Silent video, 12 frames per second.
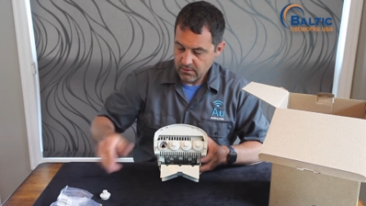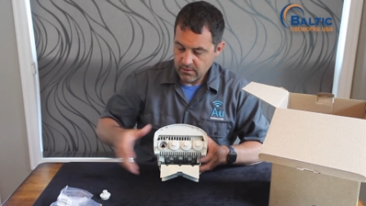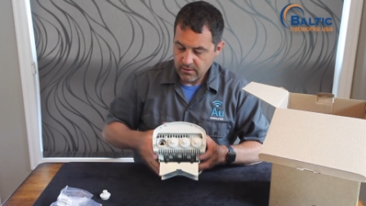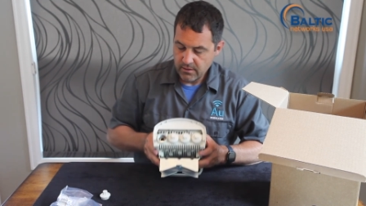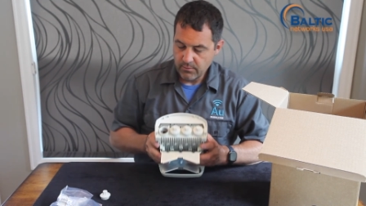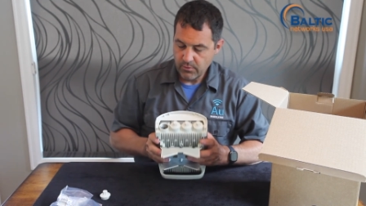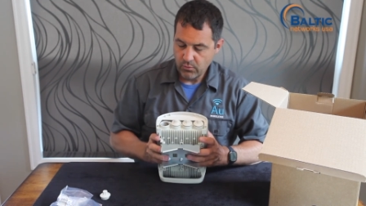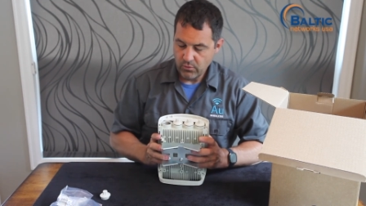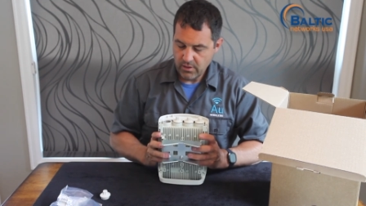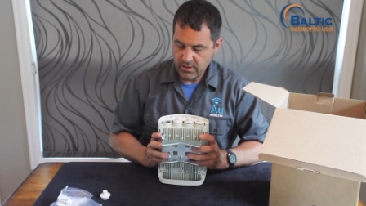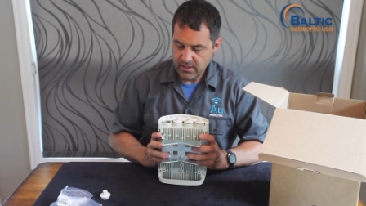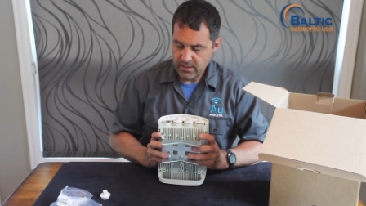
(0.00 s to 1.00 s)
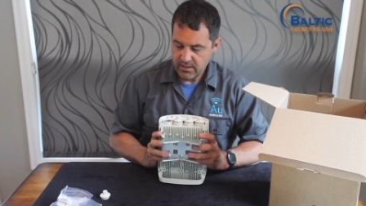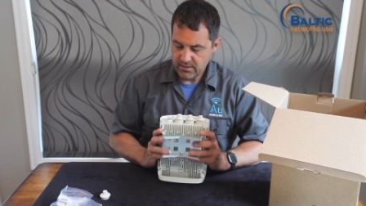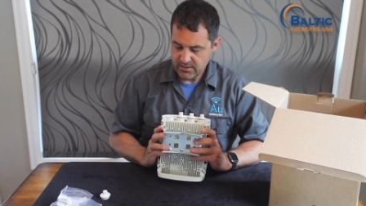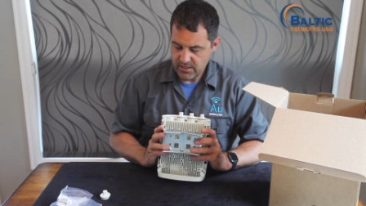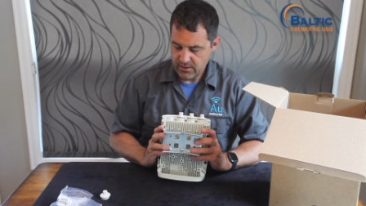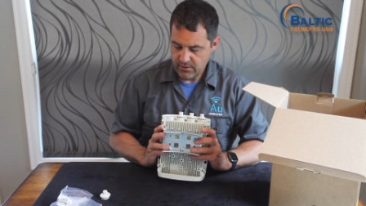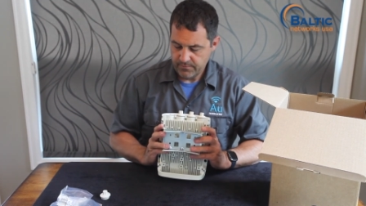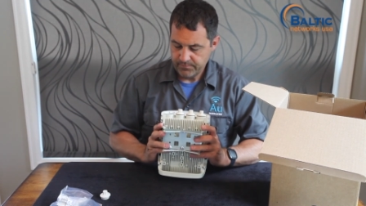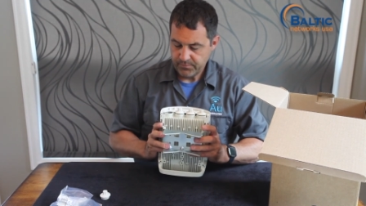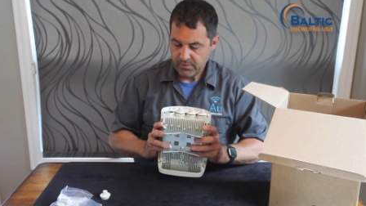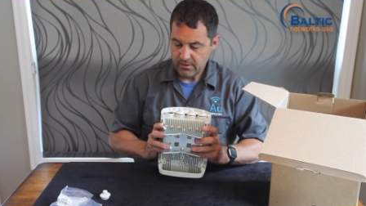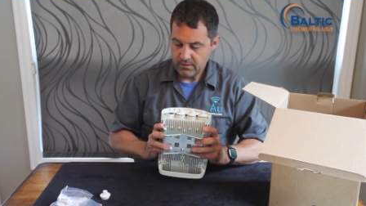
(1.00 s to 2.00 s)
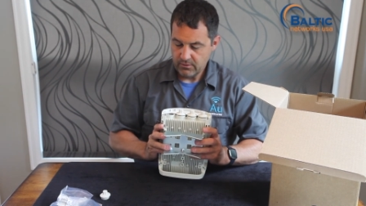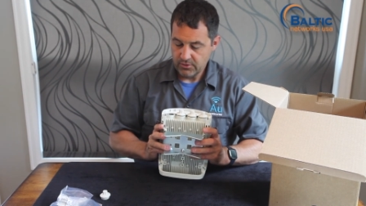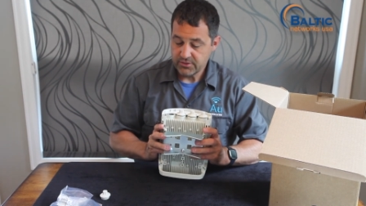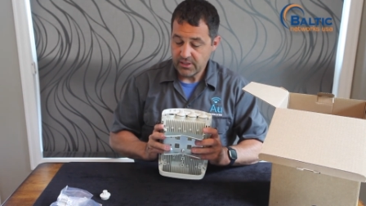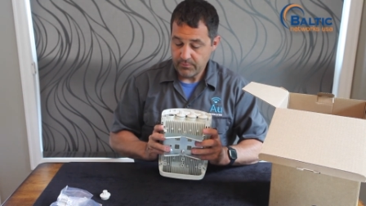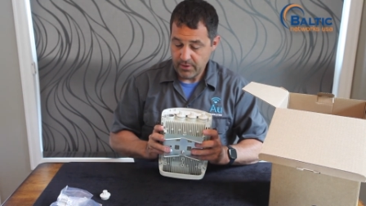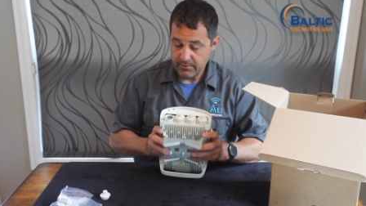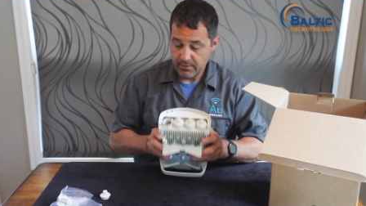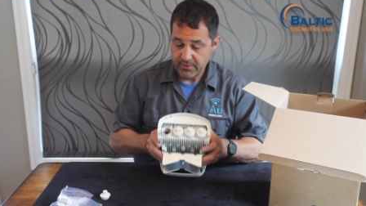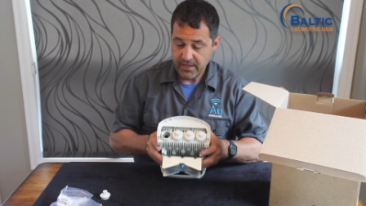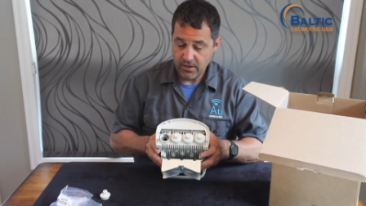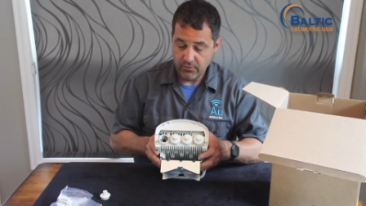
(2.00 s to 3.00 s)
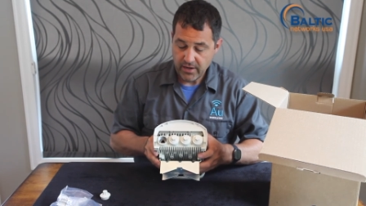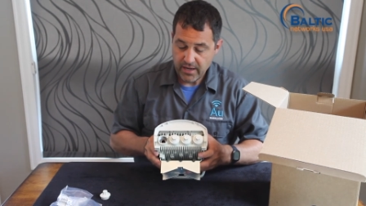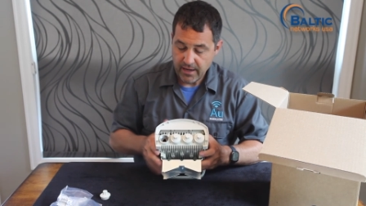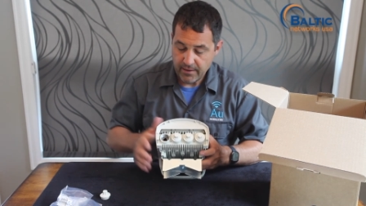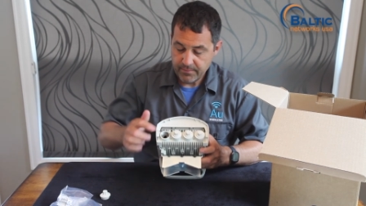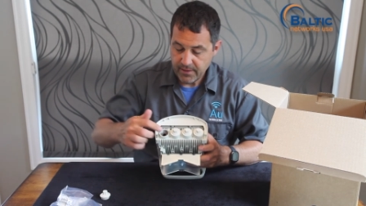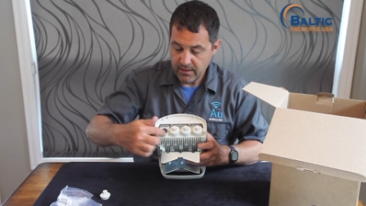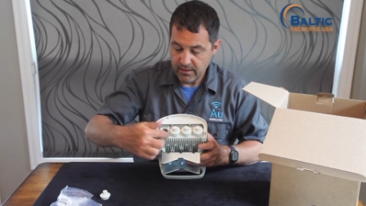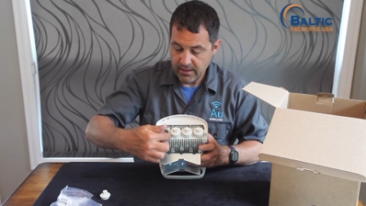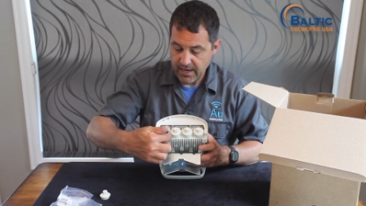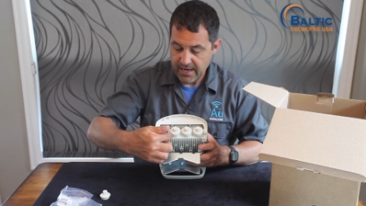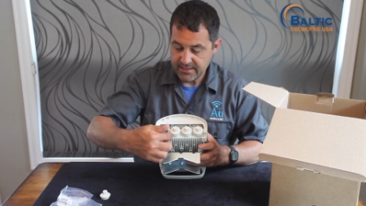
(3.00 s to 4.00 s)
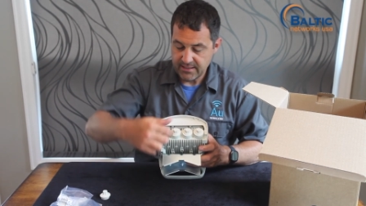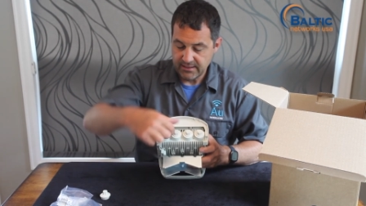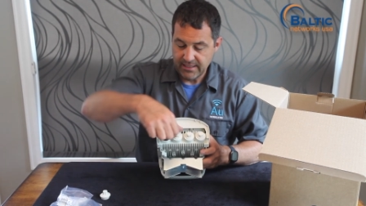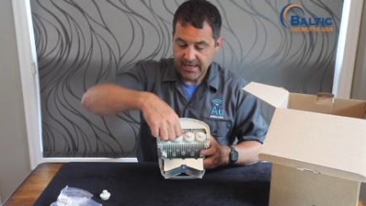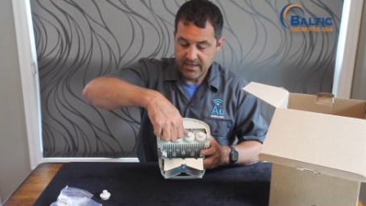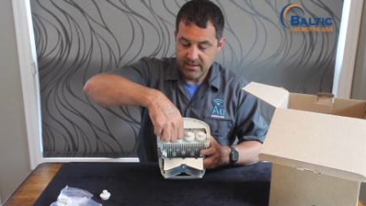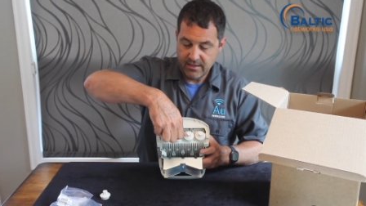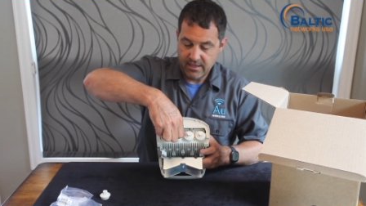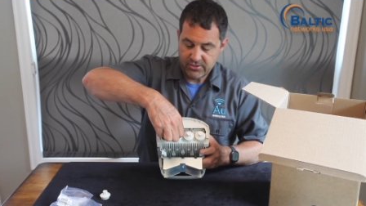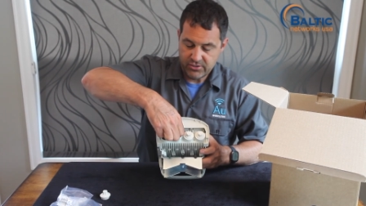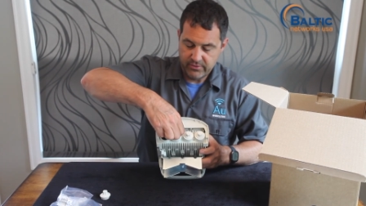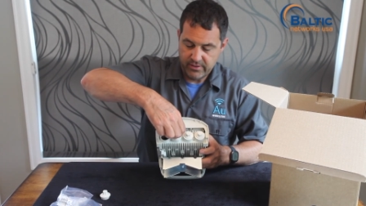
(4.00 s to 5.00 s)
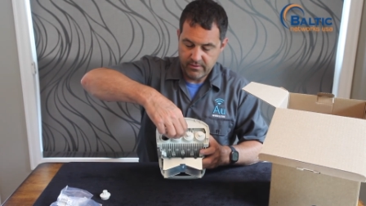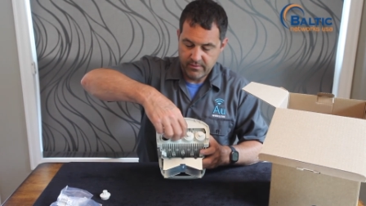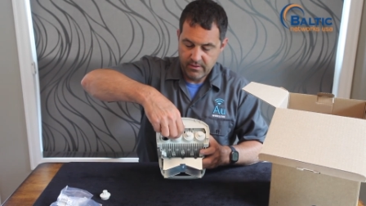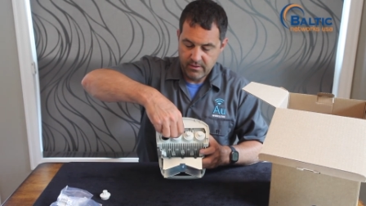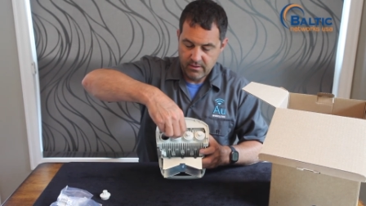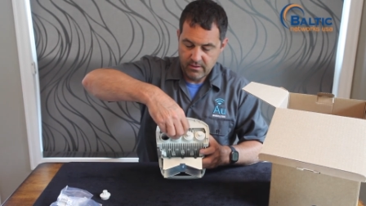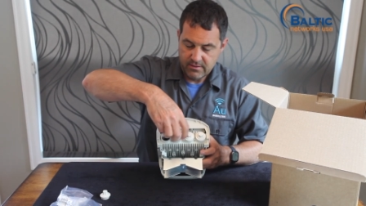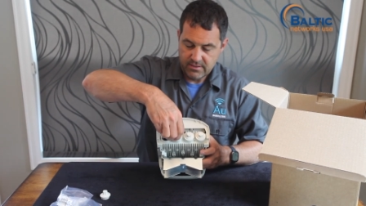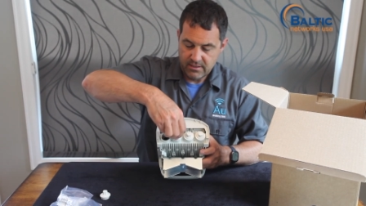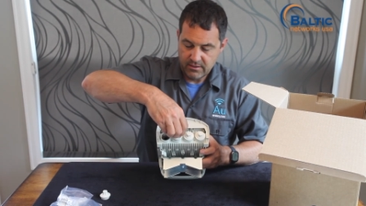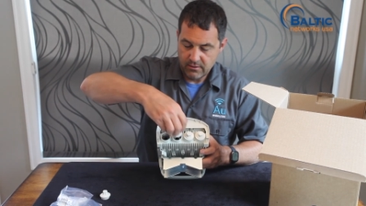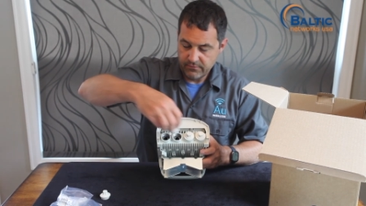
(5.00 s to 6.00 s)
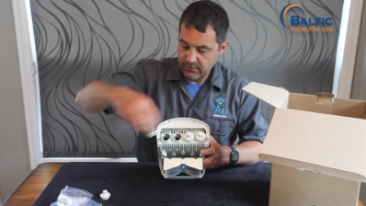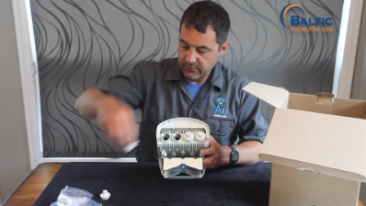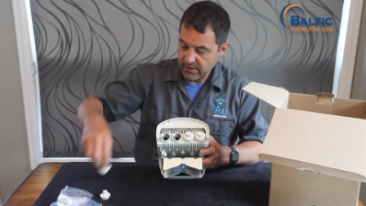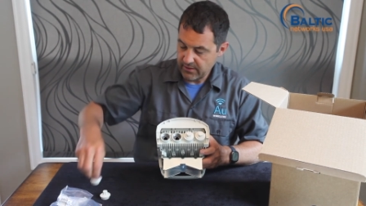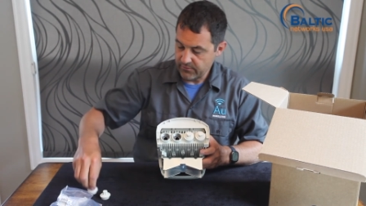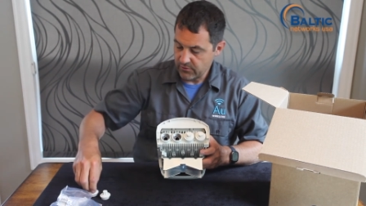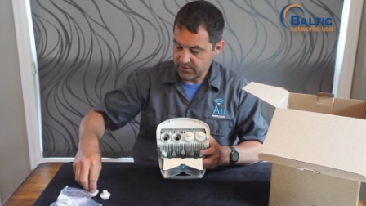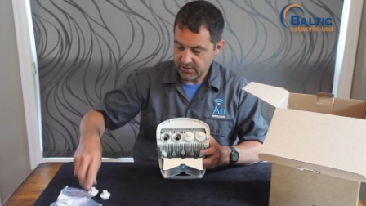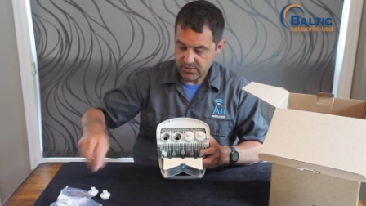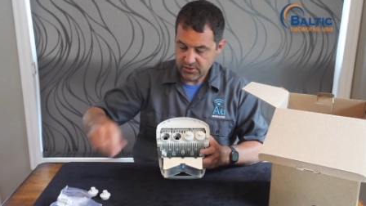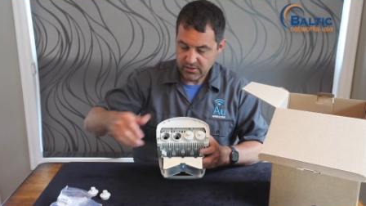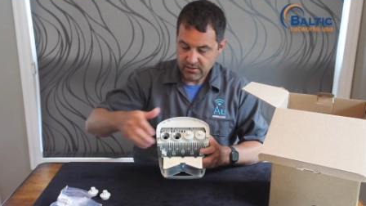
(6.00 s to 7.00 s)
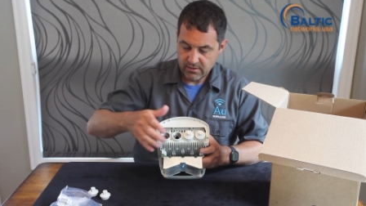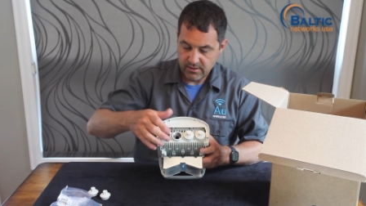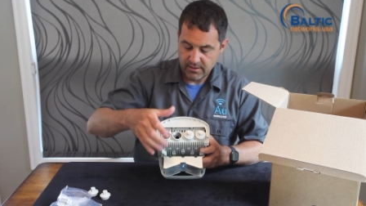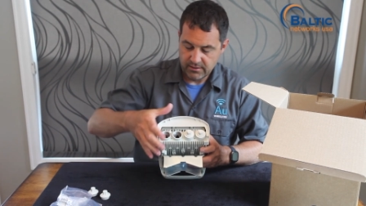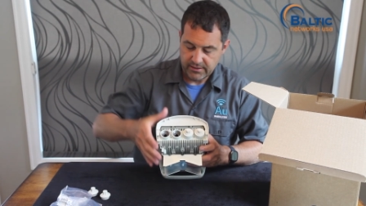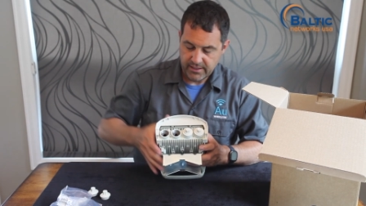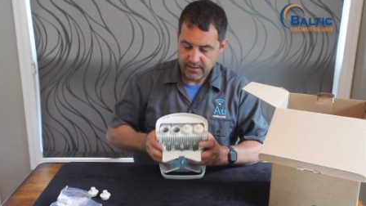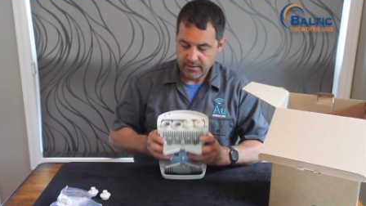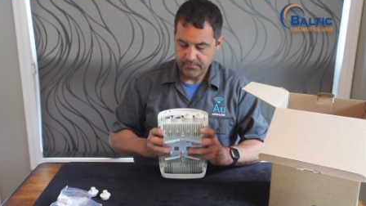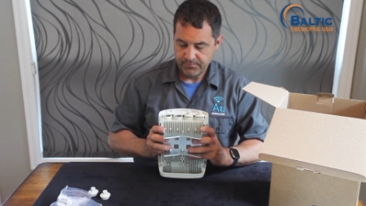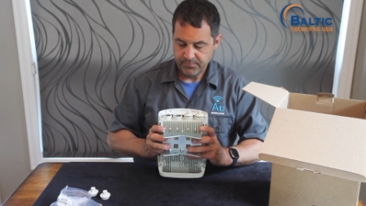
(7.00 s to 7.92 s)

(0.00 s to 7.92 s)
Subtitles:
Number 1 is their, looks like probably PoE in, and then it has a light next to it telling you if you've got voltage and a link.